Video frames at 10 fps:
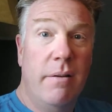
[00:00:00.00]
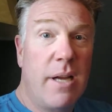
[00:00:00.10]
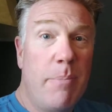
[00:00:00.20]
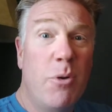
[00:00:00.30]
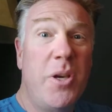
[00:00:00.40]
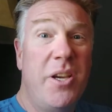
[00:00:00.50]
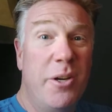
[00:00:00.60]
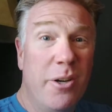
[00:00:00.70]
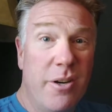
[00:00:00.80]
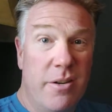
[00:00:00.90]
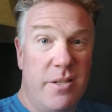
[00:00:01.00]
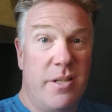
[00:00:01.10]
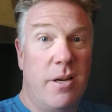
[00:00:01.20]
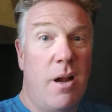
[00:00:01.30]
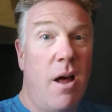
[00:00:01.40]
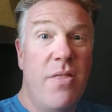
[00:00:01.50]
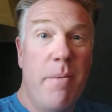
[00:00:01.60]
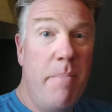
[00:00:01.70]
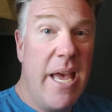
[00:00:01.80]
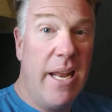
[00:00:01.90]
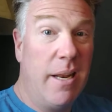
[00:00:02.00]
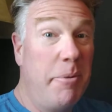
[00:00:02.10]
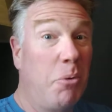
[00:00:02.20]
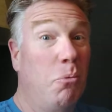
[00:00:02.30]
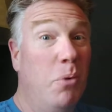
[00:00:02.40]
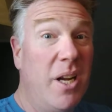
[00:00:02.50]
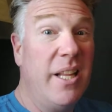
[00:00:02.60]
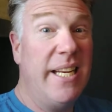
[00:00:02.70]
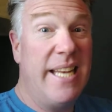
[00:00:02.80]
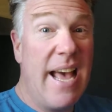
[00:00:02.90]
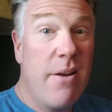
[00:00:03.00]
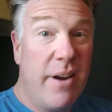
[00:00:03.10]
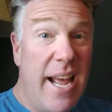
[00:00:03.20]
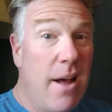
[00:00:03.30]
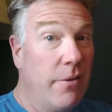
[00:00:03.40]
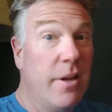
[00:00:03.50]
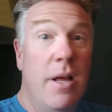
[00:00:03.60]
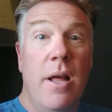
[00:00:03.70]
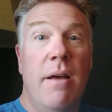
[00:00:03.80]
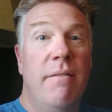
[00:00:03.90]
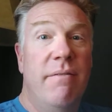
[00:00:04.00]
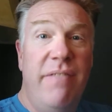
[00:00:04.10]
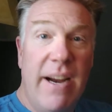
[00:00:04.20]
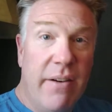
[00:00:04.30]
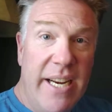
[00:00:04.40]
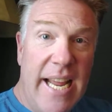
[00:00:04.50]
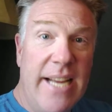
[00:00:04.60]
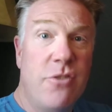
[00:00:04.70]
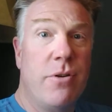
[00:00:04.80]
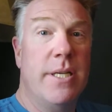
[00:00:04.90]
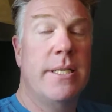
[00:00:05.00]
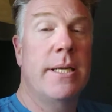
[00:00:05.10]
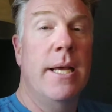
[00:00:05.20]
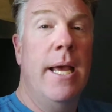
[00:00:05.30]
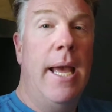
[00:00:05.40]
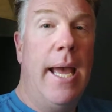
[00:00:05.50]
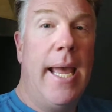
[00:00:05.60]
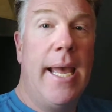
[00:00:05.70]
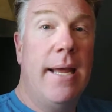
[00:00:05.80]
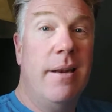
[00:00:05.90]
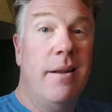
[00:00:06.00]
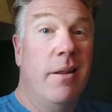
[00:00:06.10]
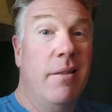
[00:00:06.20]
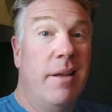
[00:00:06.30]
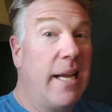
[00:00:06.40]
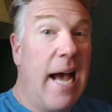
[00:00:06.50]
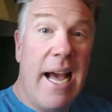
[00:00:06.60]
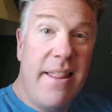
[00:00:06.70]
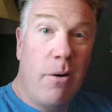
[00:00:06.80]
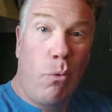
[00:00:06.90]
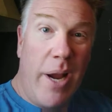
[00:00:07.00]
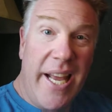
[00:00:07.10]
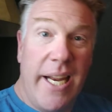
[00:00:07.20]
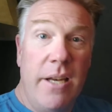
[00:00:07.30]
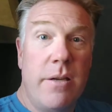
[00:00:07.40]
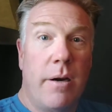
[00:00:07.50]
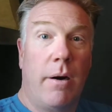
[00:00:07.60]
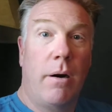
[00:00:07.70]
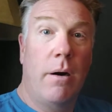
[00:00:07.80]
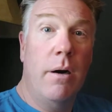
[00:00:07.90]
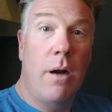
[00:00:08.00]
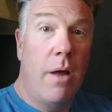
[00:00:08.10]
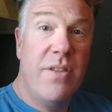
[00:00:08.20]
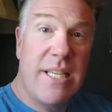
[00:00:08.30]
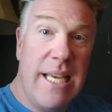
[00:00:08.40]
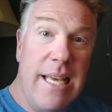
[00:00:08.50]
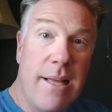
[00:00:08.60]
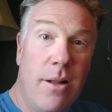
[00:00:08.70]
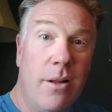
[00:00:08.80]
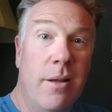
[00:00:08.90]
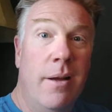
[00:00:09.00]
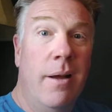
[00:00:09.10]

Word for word: A couple years on the mend. I mean, really down and out. Very dangerous. And the guy that ran into her on the ski hill